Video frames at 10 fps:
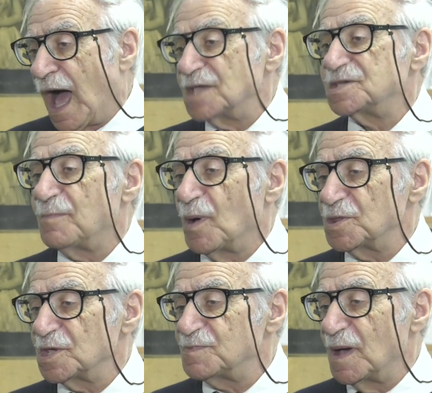I
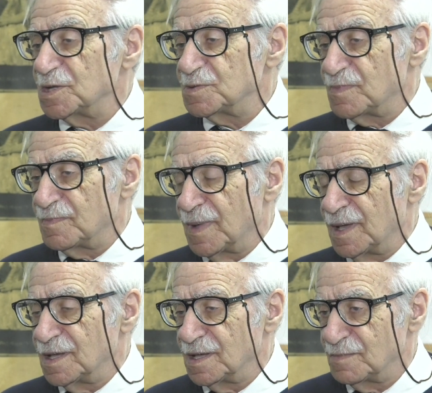support the Spanish
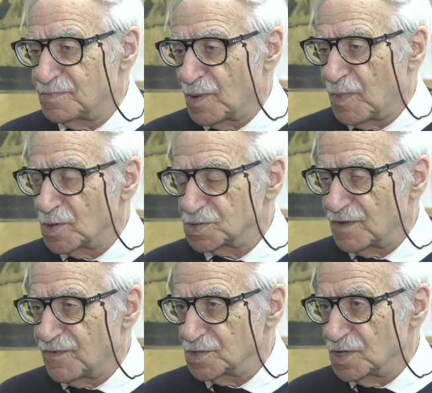
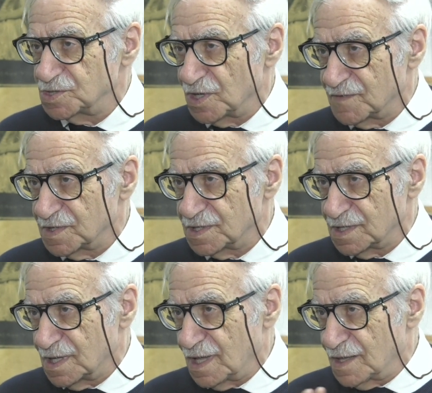proposal for joint
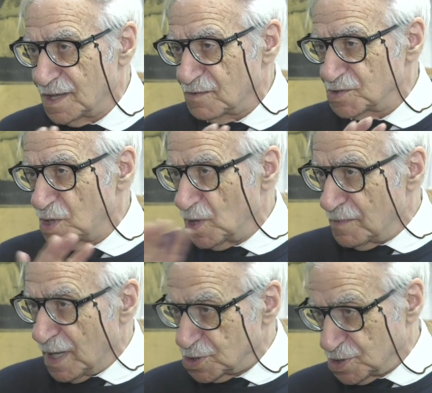sovereignty, and that was the
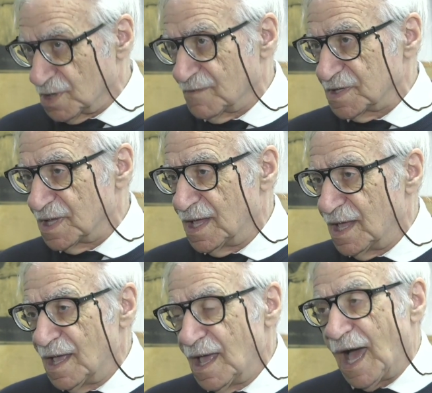only mention of it.
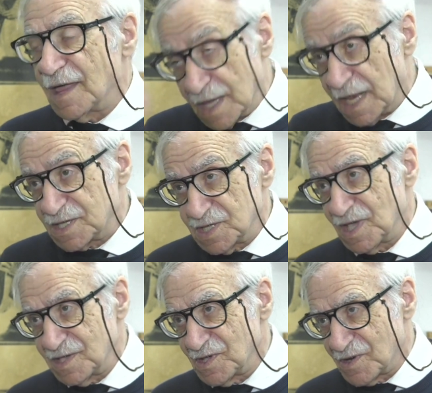I then
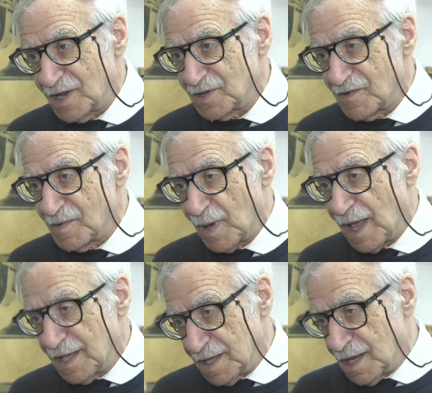exercised the right of
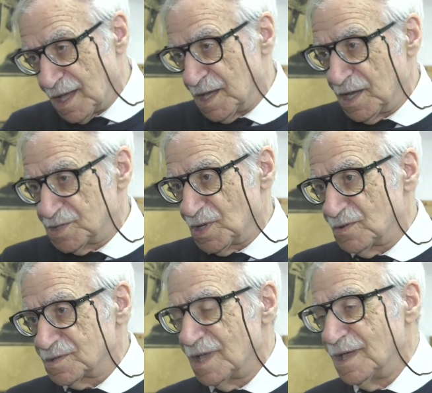reply, and I
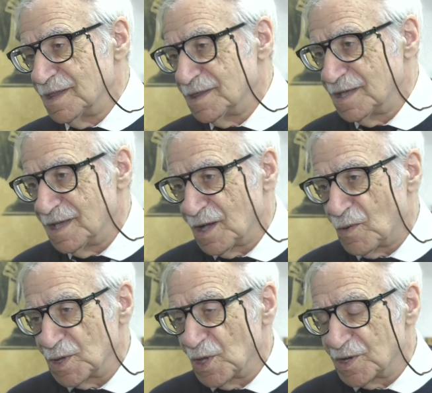told the
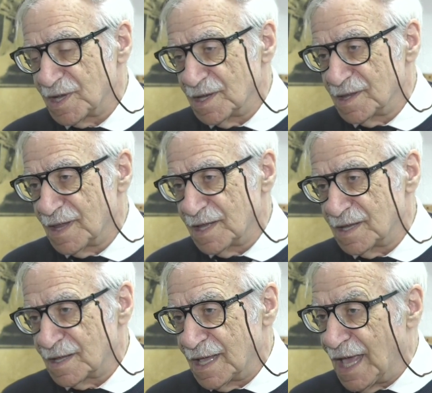Ecuadorian
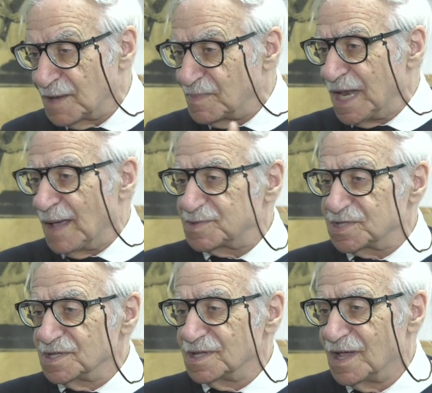that he had been
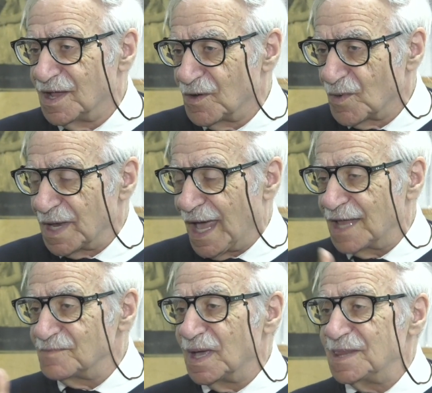absent when I
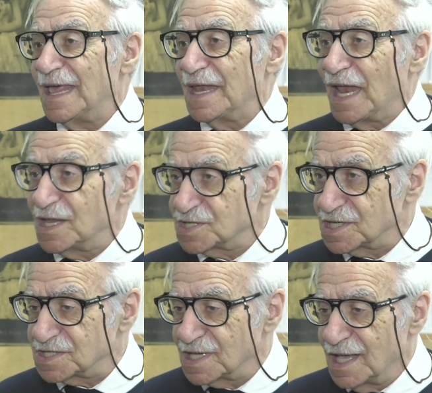had made the
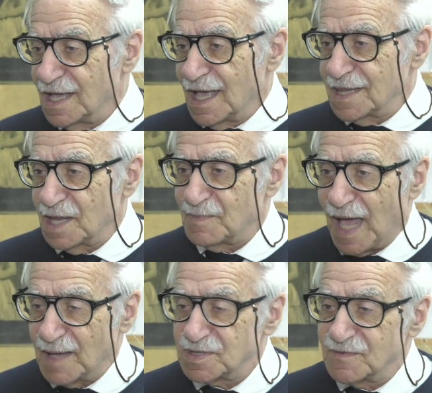analysis, and that
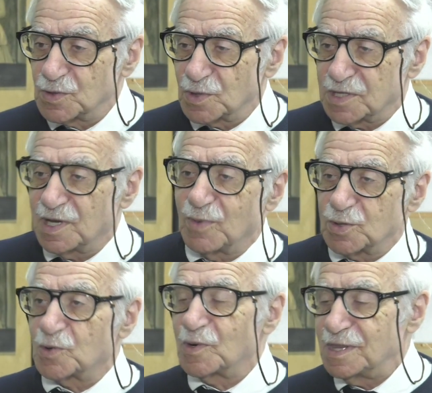perhaps if he took the
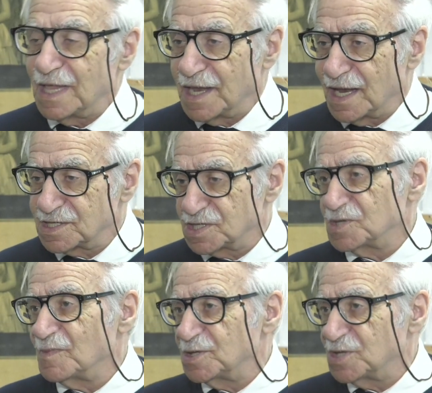trouble to read the
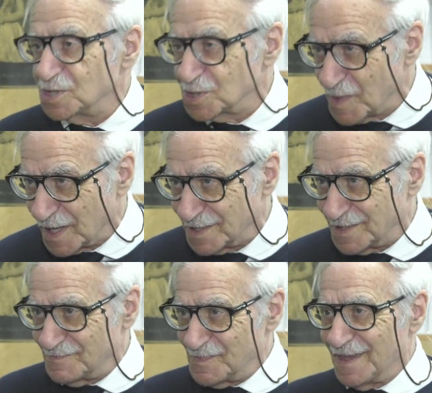analysis, he might change his
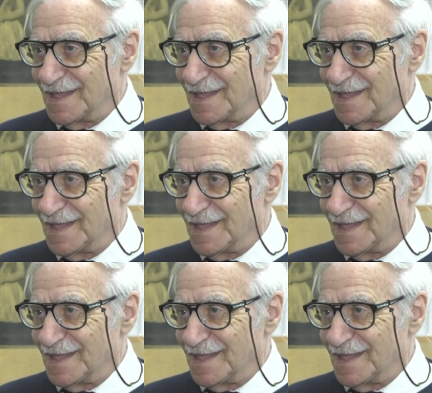mind.